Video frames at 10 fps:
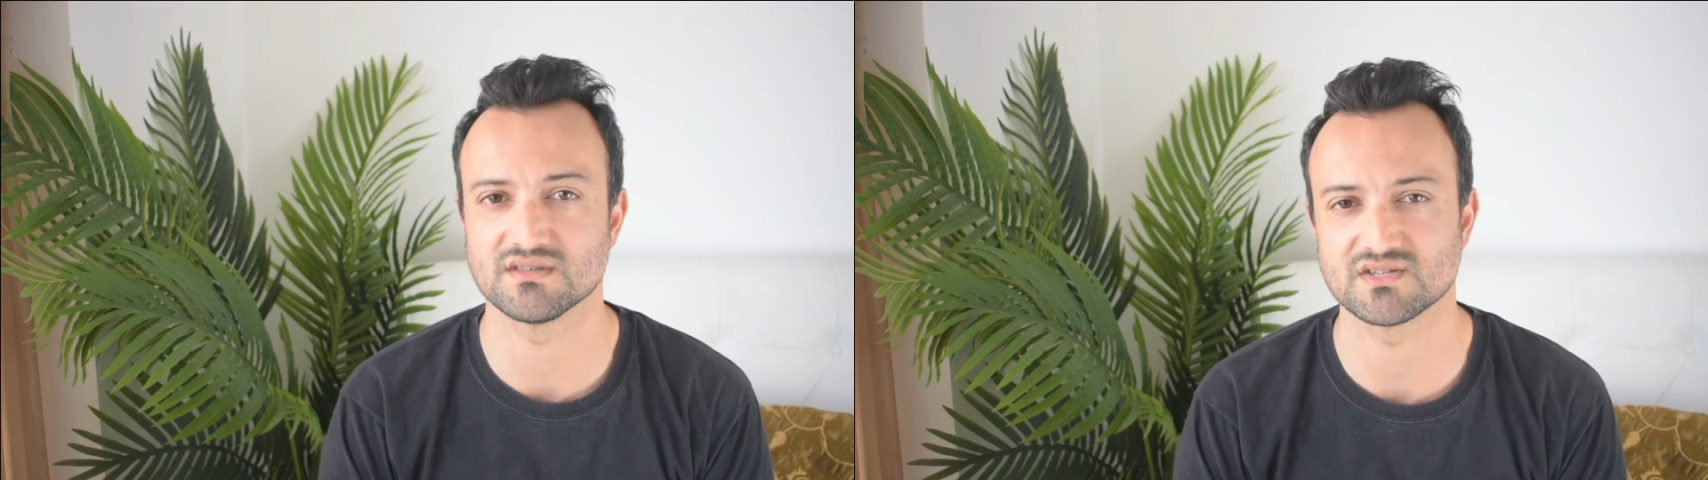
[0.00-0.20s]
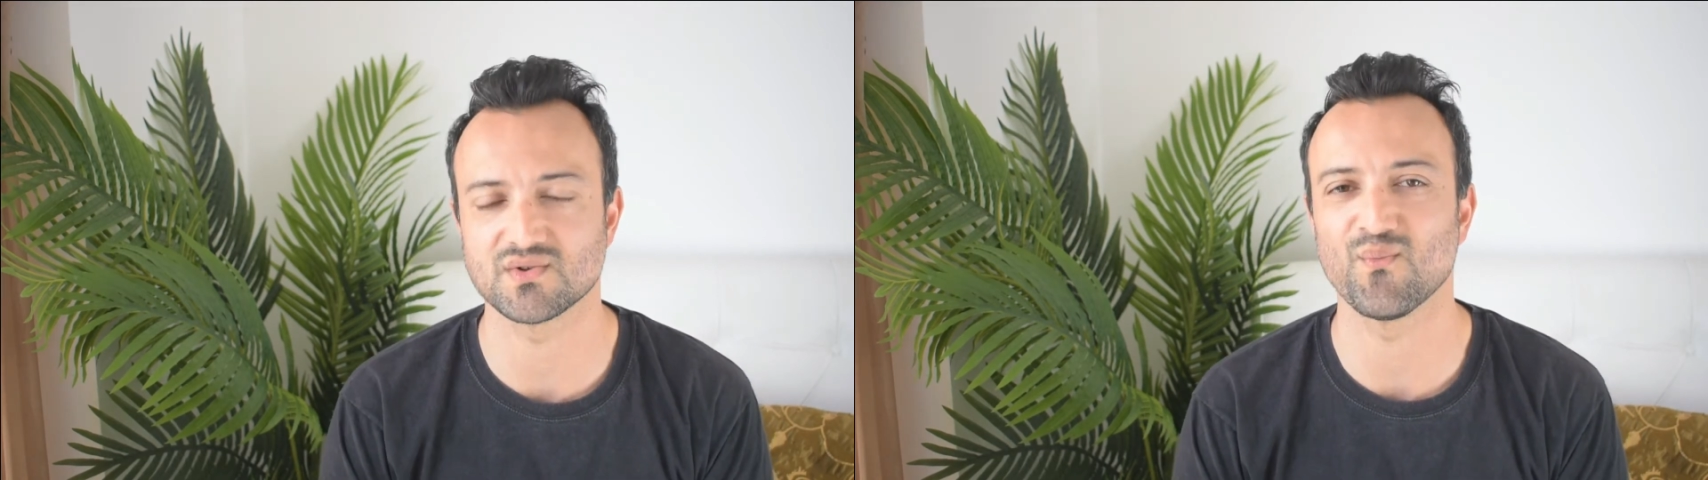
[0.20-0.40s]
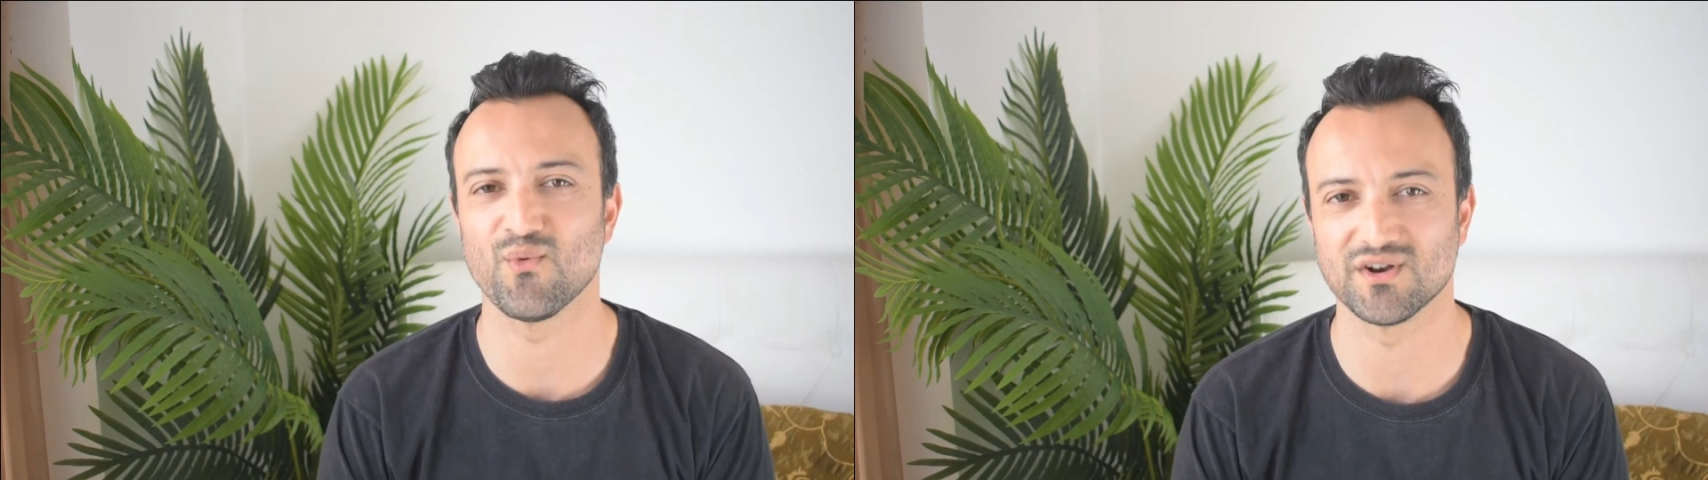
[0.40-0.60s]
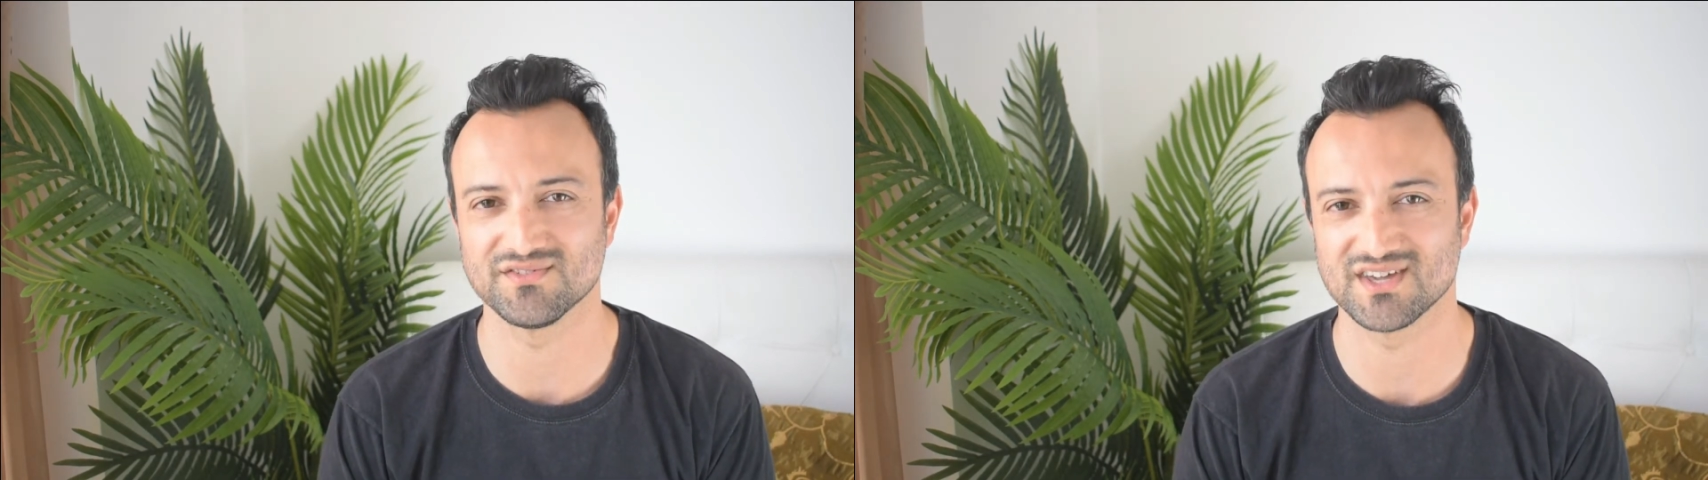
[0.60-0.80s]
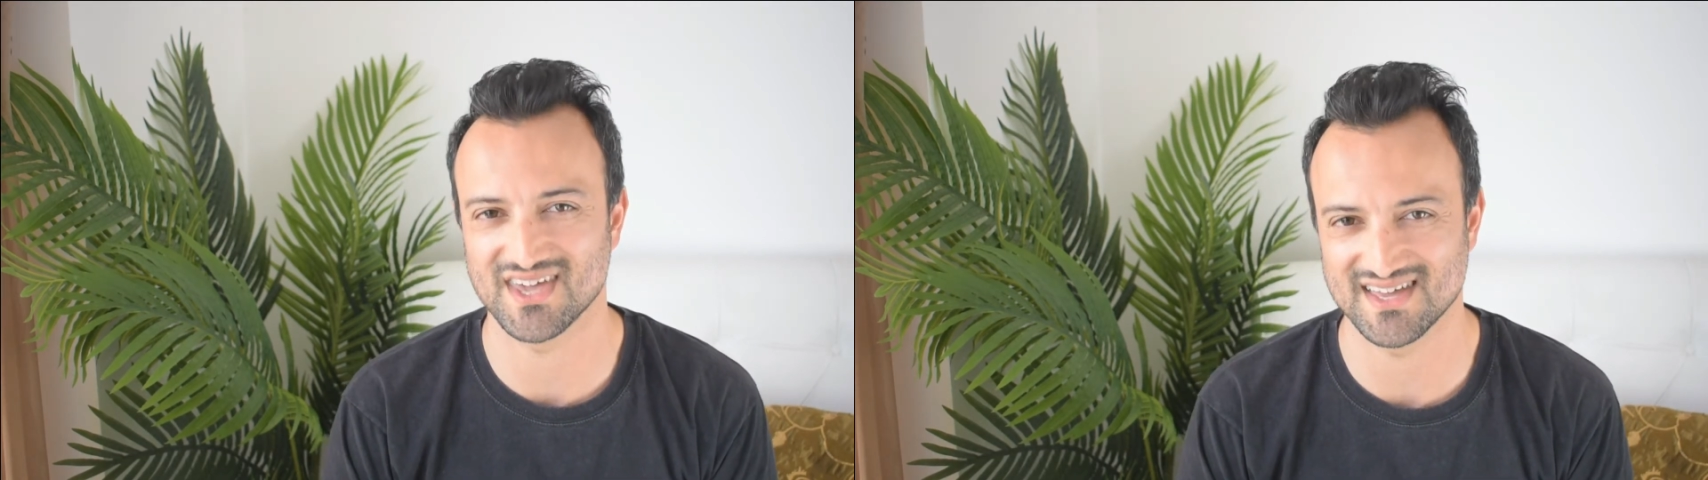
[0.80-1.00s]
this on one of
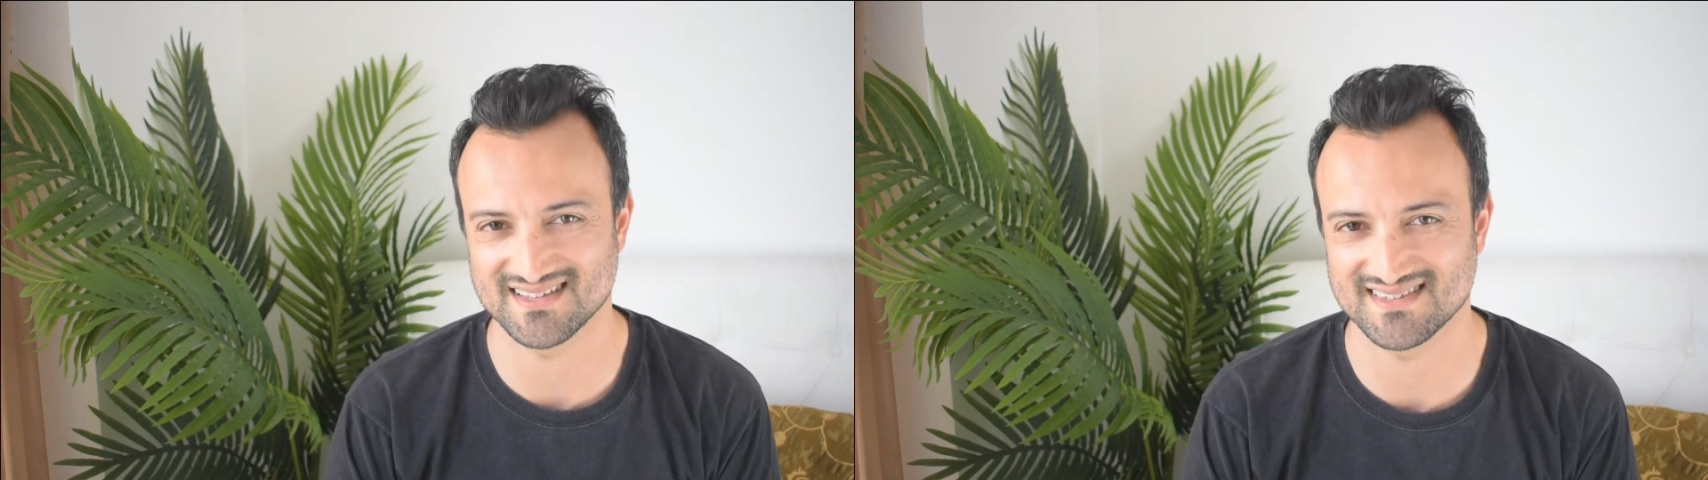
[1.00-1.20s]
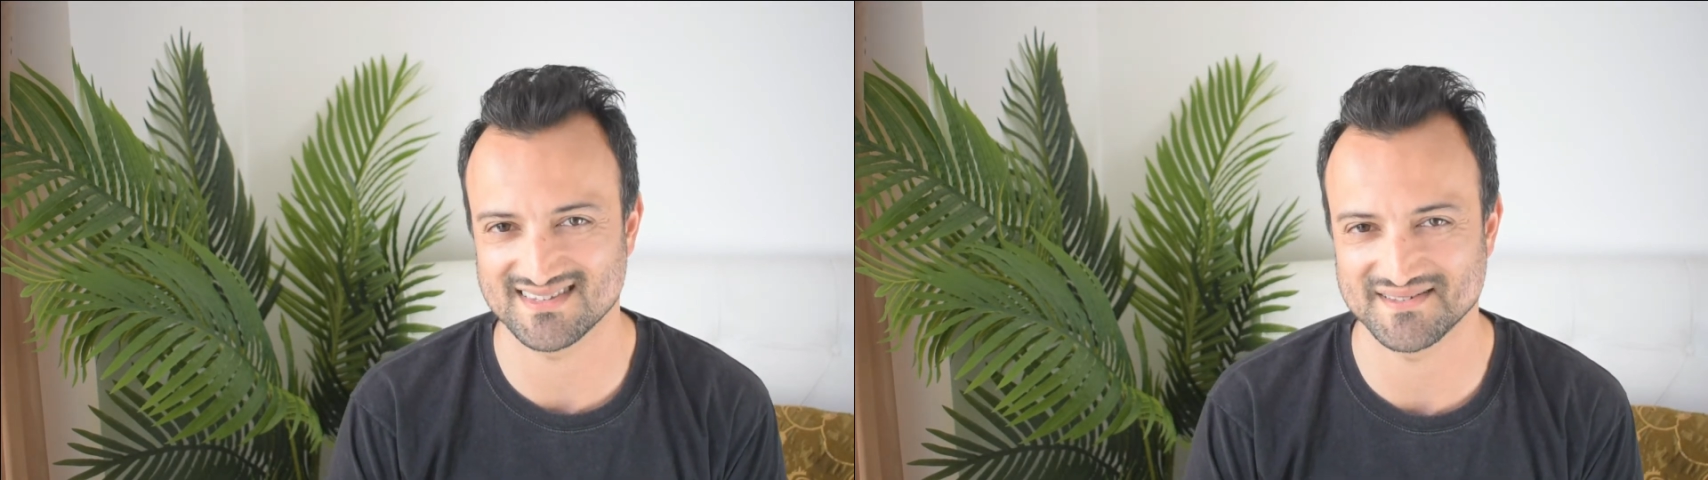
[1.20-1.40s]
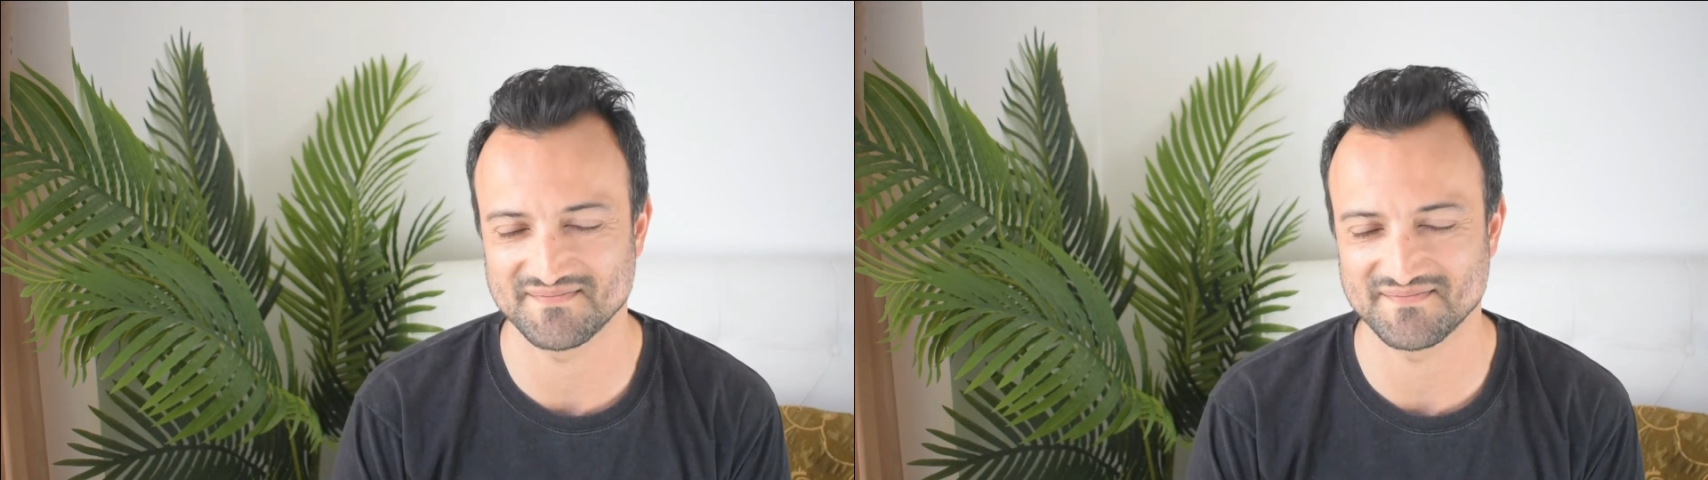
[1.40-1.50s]
your kids.